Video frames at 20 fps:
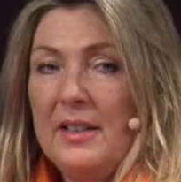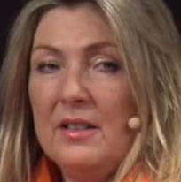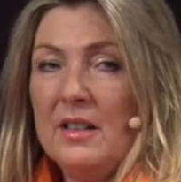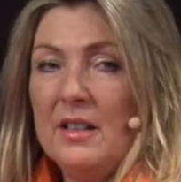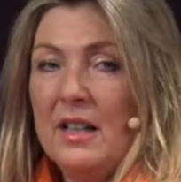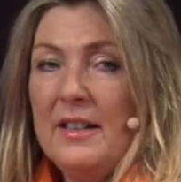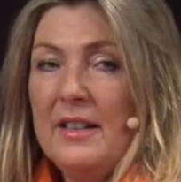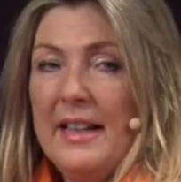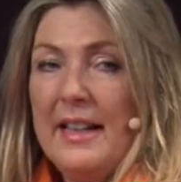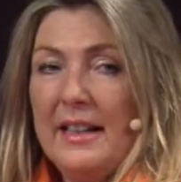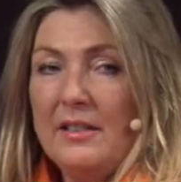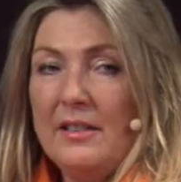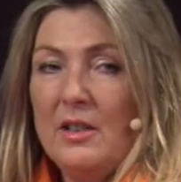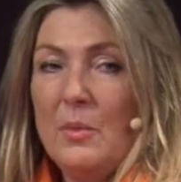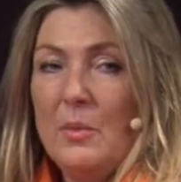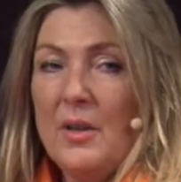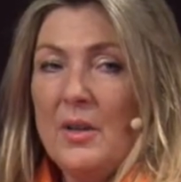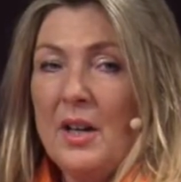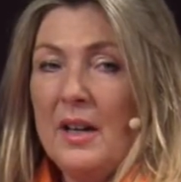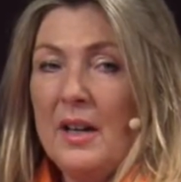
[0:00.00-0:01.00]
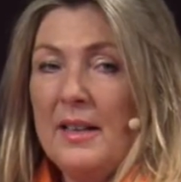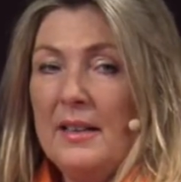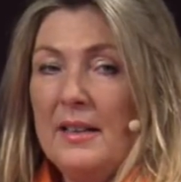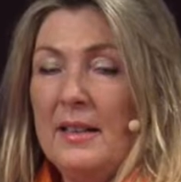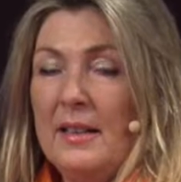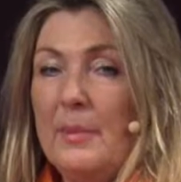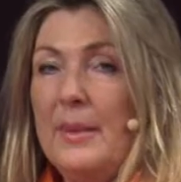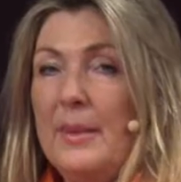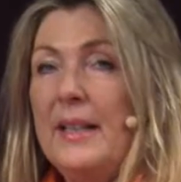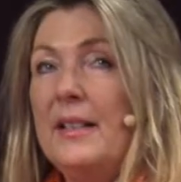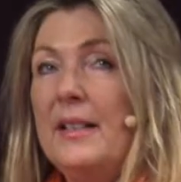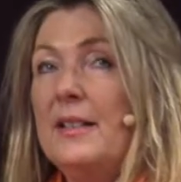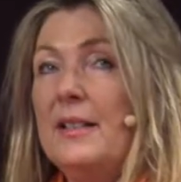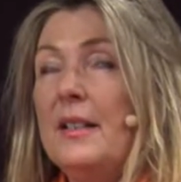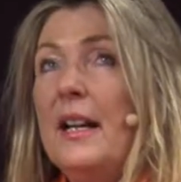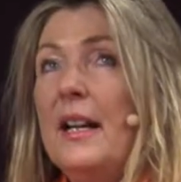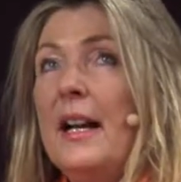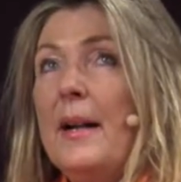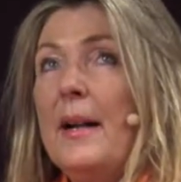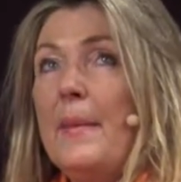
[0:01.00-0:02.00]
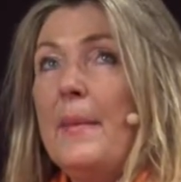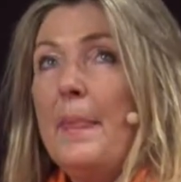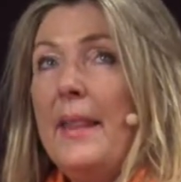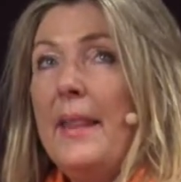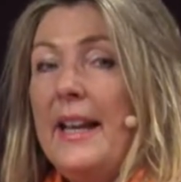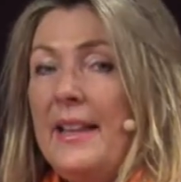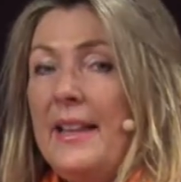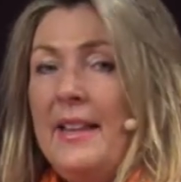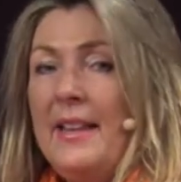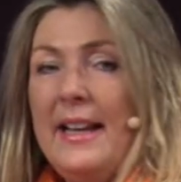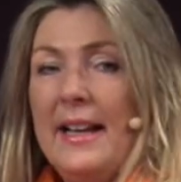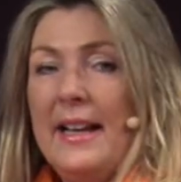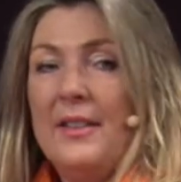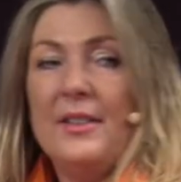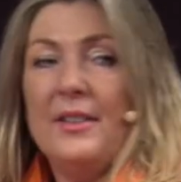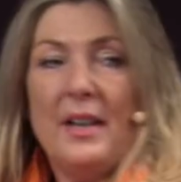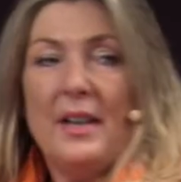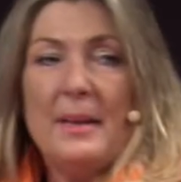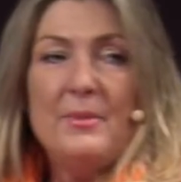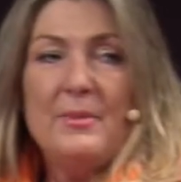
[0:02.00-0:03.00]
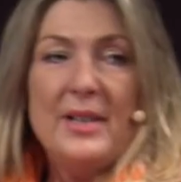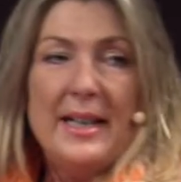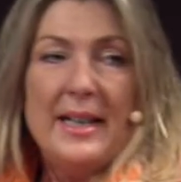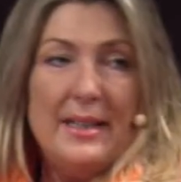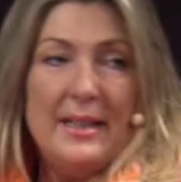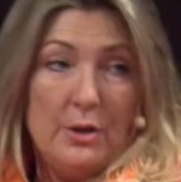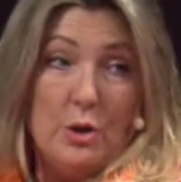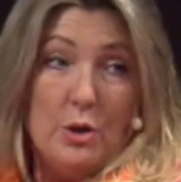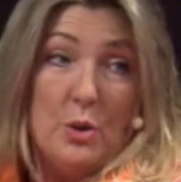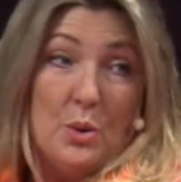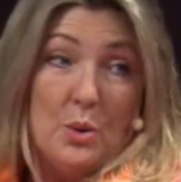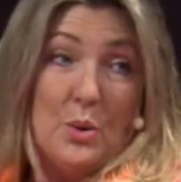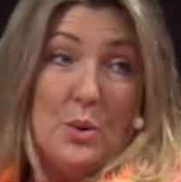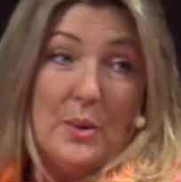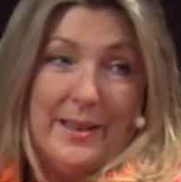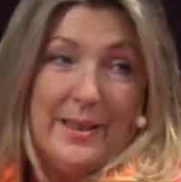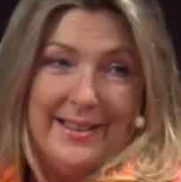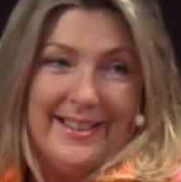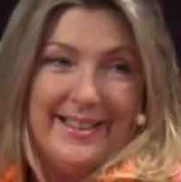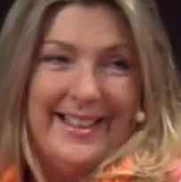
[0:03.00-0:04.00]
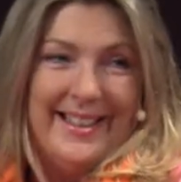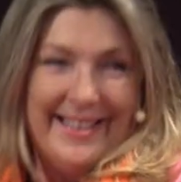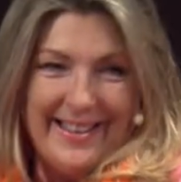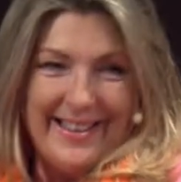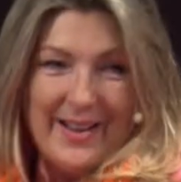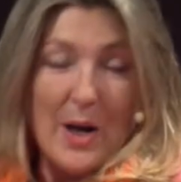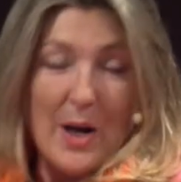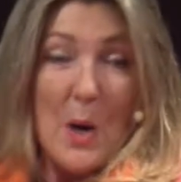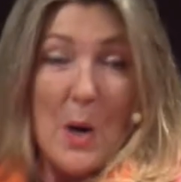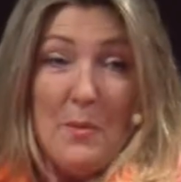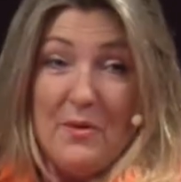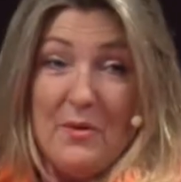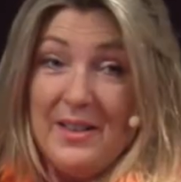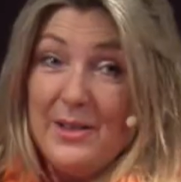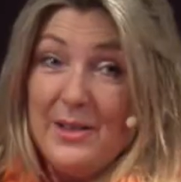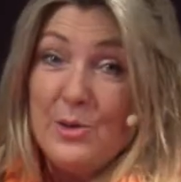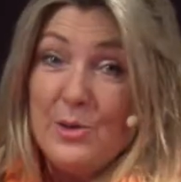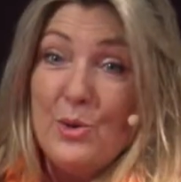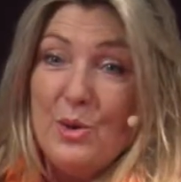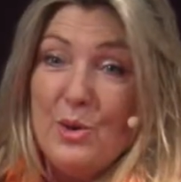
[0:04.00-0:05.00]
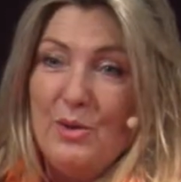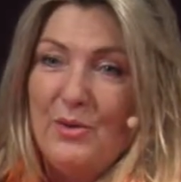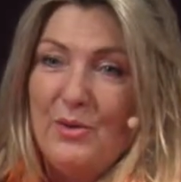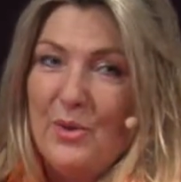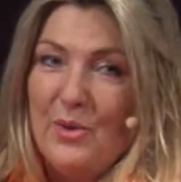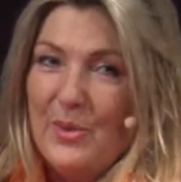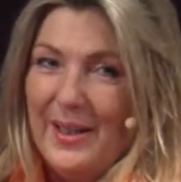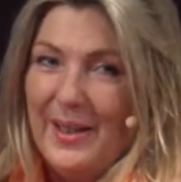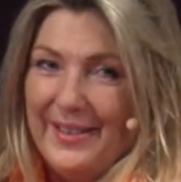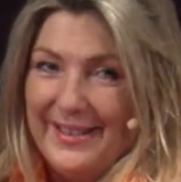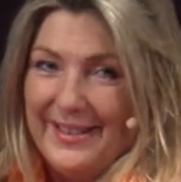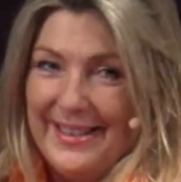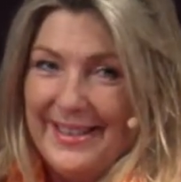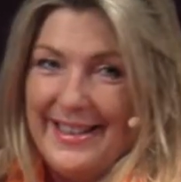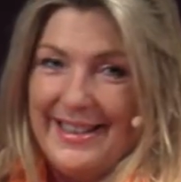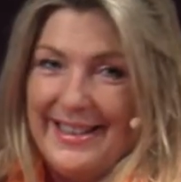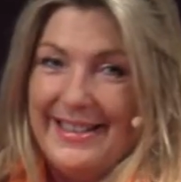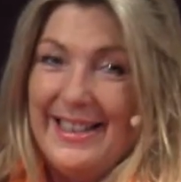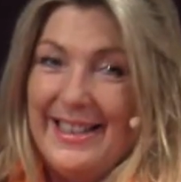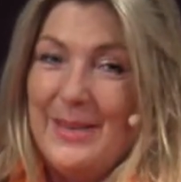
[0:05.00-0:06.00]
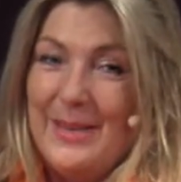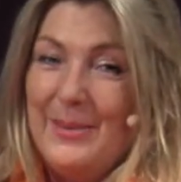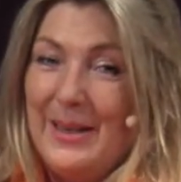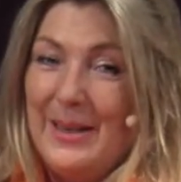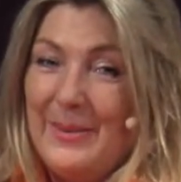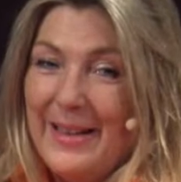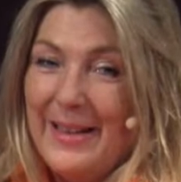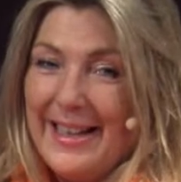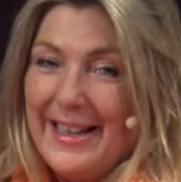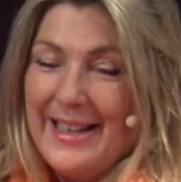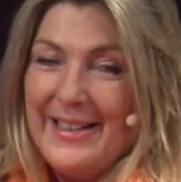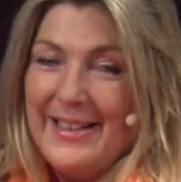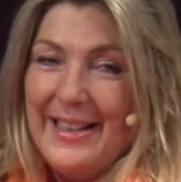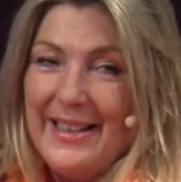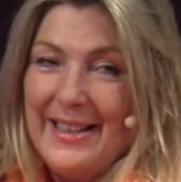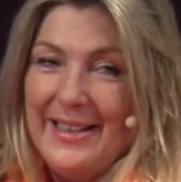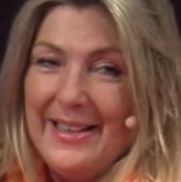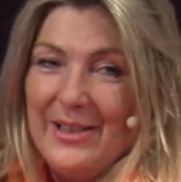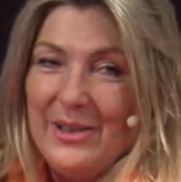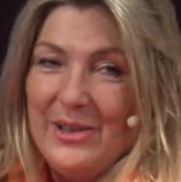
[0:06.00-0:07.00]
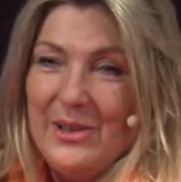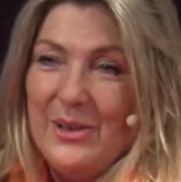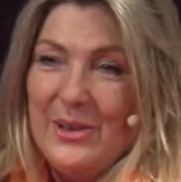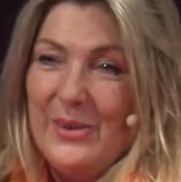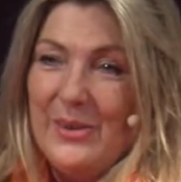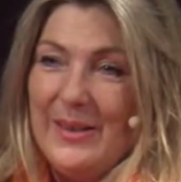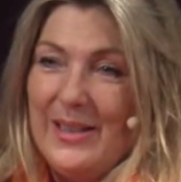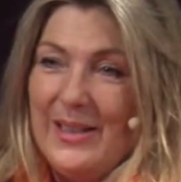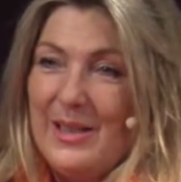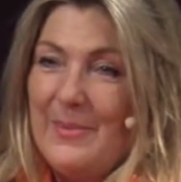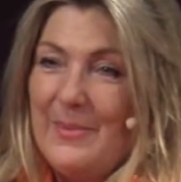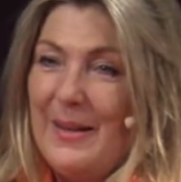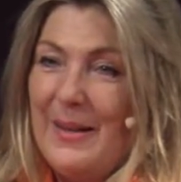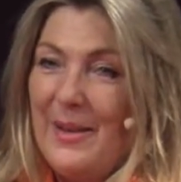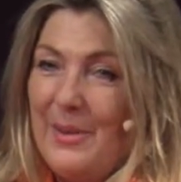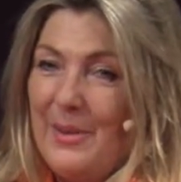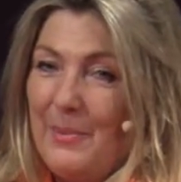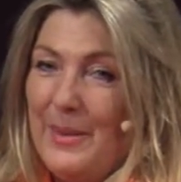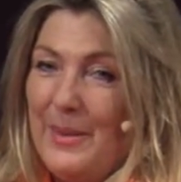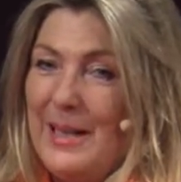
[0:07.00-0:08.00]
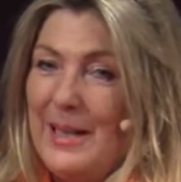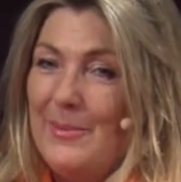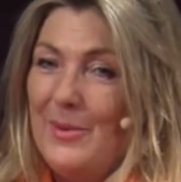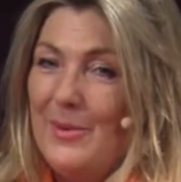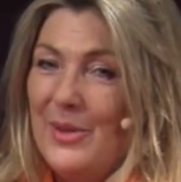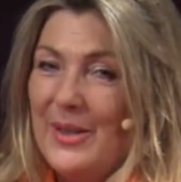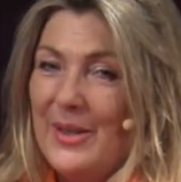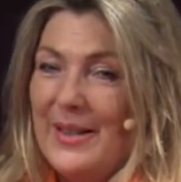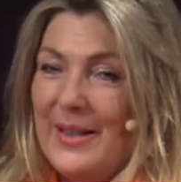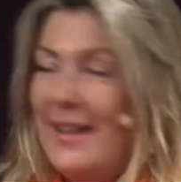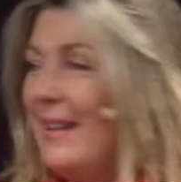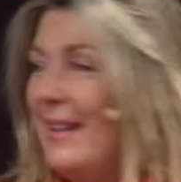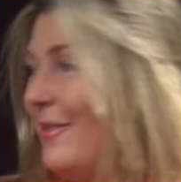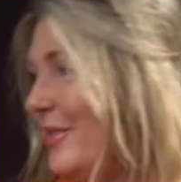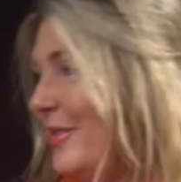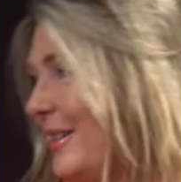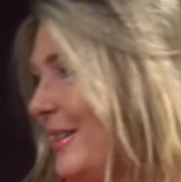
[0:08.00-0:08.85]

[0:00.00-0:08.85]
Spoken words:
connected with Highclere because in the end, I'm telling stories, hopefully truthful ones in this case, but I'm telling stories about the people, the lives, the